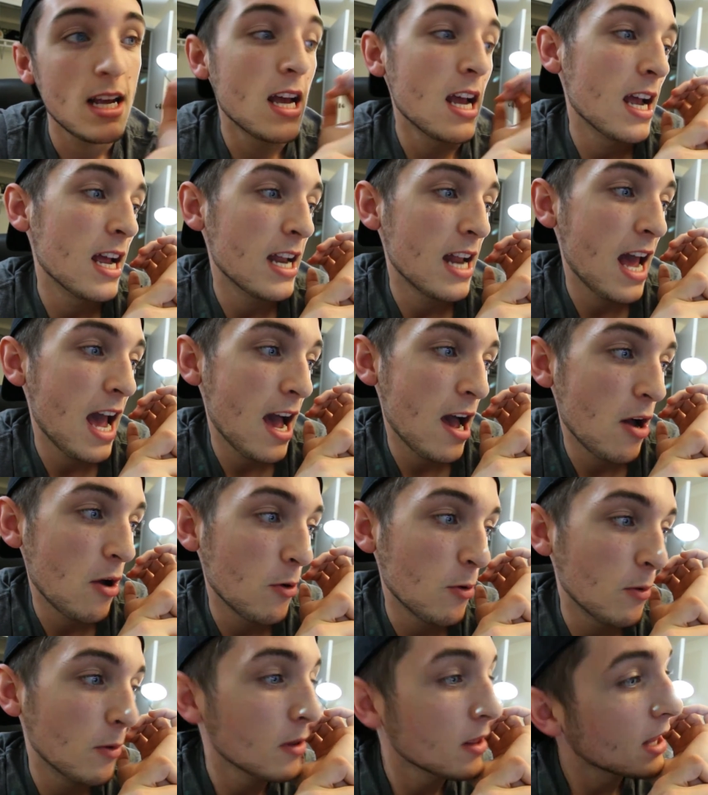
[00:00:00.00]
and
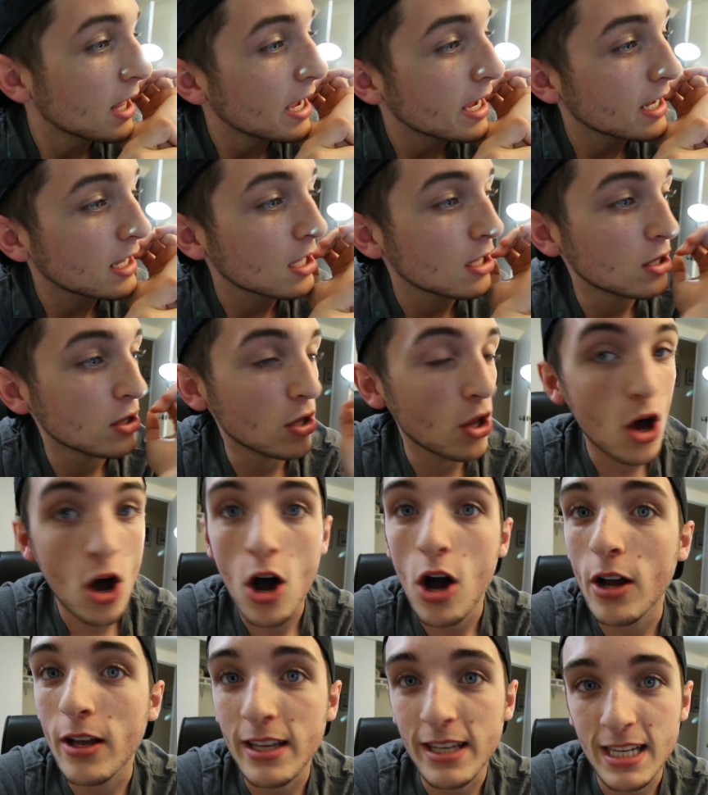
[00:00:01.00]
how like
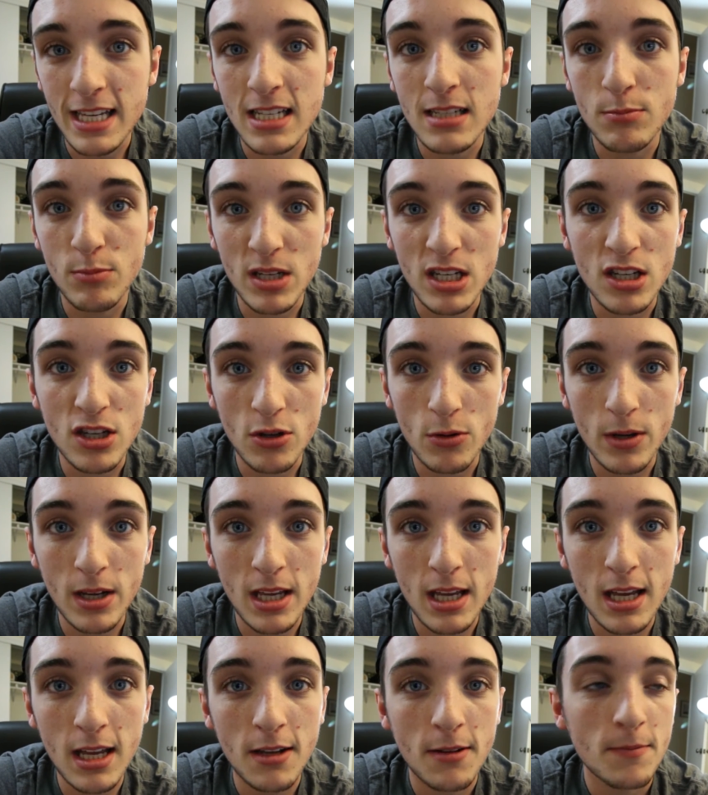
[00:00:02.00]
long he's been doing
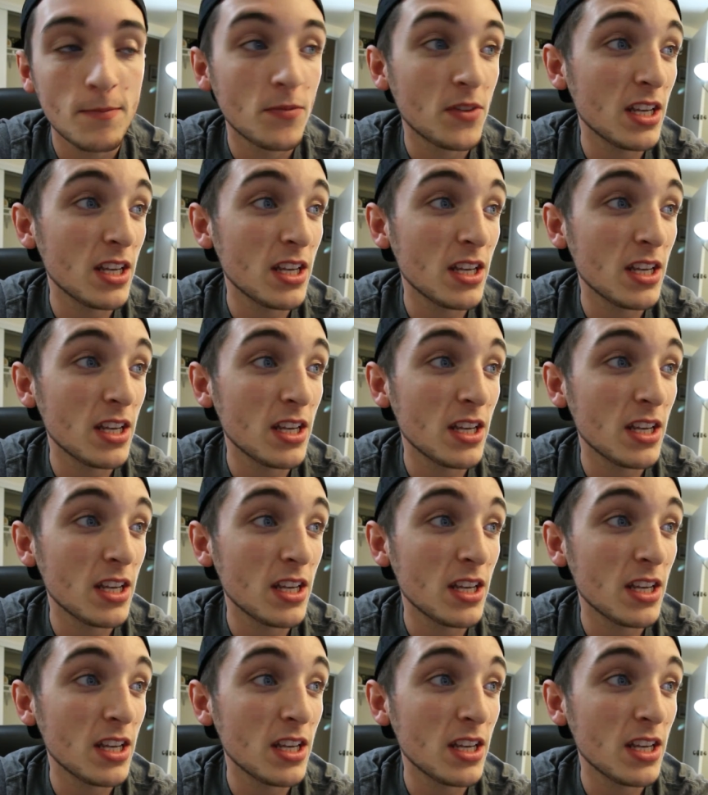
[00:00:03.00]
it.